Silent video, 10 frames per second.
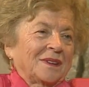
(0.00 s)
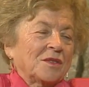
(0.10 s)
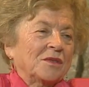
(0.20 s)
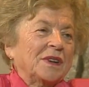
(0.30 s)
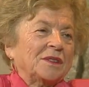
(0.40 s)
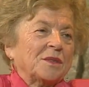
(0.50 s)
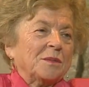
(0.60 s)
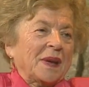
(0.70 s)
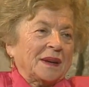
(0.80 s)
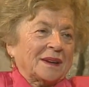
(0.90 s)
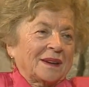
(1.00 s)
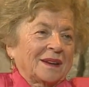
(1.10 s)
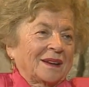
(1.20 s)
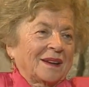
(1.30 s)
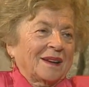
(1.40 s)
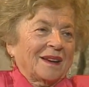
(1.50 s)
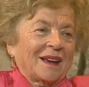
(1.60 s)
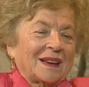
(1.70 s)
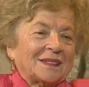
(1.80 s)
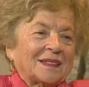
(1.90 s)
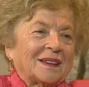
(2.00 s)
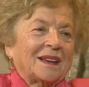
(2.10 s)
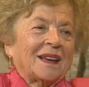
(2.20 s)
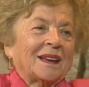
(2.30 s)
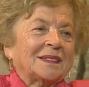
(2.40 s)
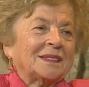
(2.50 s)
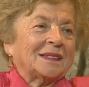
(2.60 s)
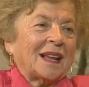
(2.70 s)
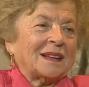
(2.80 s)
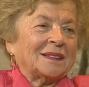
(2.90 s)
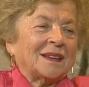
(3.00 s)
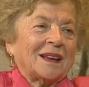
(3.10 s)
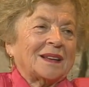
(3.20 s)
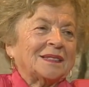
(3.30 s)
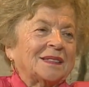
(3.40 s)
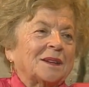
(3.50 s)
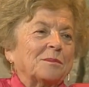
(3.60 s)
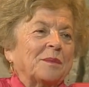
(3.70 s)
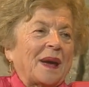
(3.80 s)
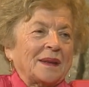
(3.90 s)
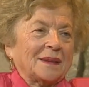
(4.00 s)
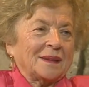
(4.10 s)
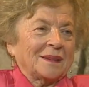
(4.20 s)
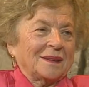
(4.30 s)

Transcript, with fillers: Who will you marry? I say, Es Tante Esther Beide,